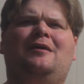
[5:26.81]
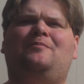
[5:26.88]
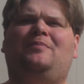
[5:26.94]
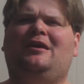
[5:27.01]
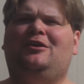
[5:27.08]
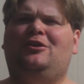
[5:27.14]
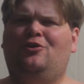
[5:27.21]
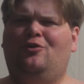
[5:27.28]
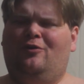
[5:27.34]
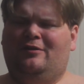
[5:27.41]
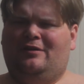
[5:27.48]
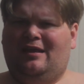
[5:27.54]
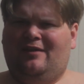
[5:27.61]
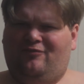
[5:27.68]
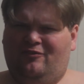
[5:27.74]
pick your
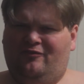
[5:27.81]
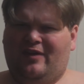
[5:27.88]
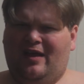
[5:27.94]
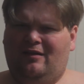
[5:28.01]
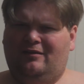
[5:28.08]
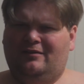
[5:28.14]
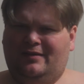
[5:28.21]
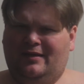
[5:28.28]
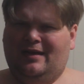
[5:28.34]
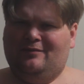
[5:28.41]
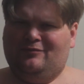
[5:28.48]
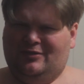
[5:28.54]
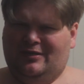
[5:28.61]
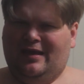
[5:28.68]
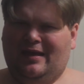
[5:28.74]
day for
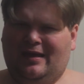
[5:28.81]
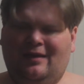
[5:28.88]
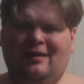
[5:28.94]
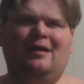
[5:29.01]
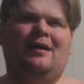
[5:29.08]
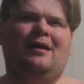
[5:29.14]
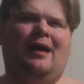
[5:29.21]
Valentine's Day.